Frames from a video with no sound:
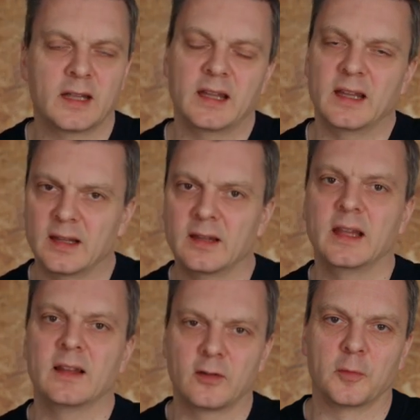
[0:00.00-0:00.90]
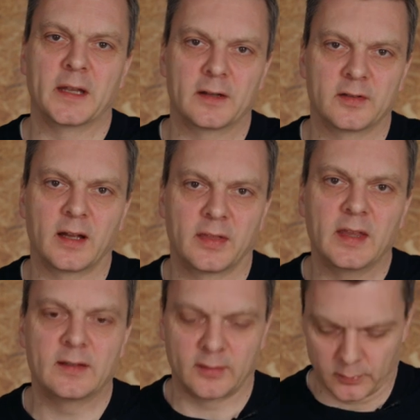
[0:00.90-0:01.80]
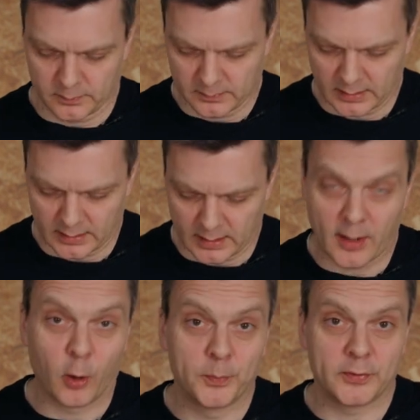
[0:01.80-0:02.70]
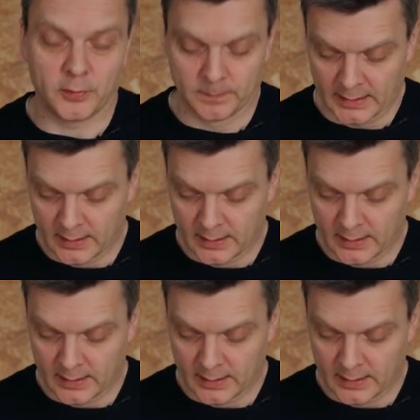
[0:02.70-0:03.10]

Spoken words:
in some years. I think so. I hope so.